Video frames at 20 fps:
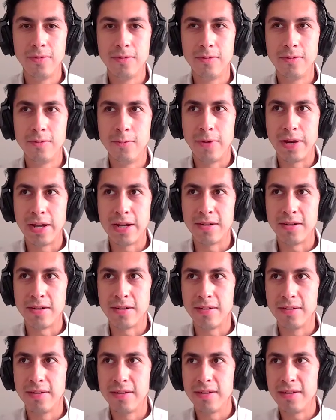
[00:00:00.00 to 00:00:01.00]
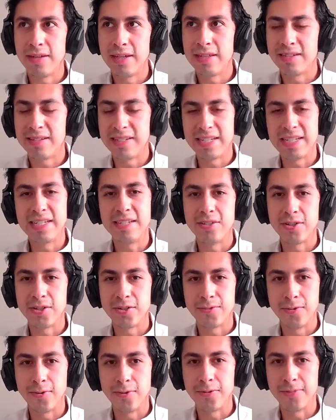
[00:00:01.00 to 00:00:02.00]
where it's
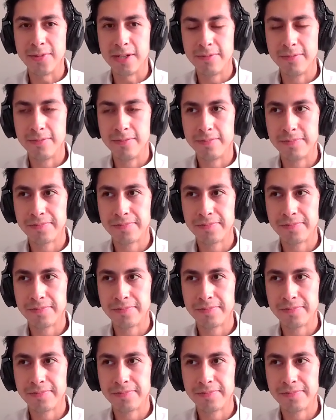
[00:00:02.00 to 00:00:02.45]
easier for me.